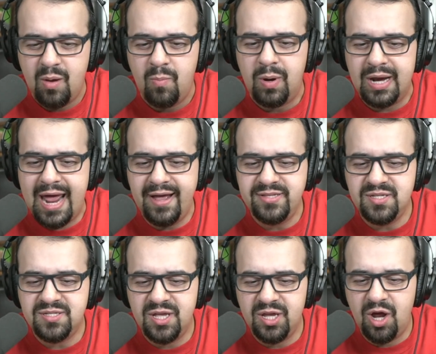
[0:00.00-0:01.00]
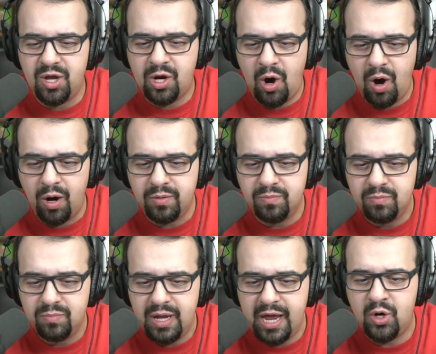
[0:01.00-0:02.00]
But as he's sitting on a cart
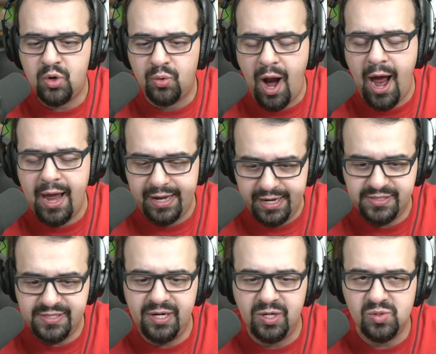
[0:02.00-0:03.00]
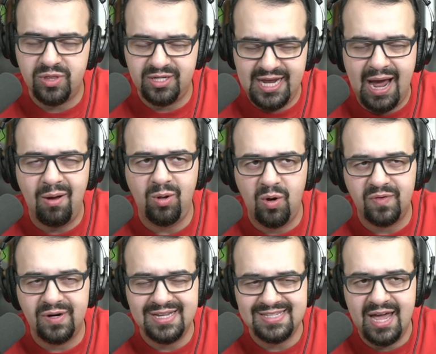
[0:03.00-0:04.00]
and crying in tears with a towel
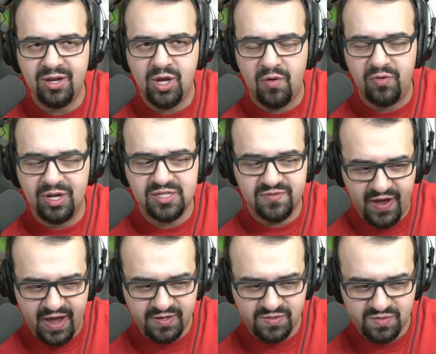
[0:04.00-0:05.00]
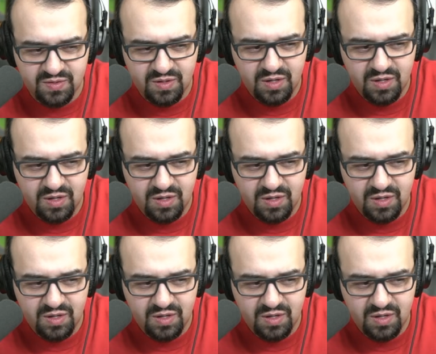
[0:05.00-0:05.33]
over his head covering his face,